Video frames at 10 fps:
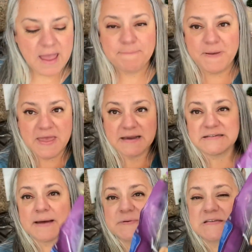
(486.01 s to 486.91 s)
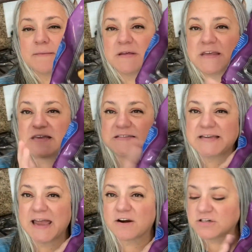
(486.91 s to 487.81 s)
I picked up some of these
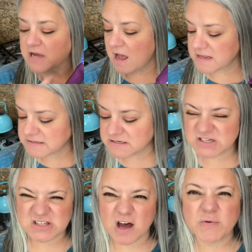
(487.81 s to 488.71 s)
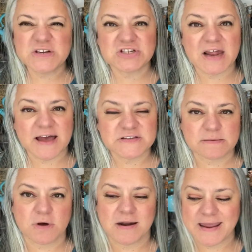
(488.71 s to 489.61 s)
tater tots. I just thought we should have
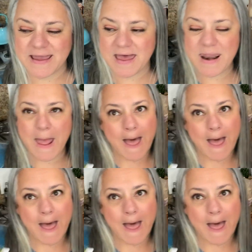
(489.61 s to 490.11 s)
some on hand.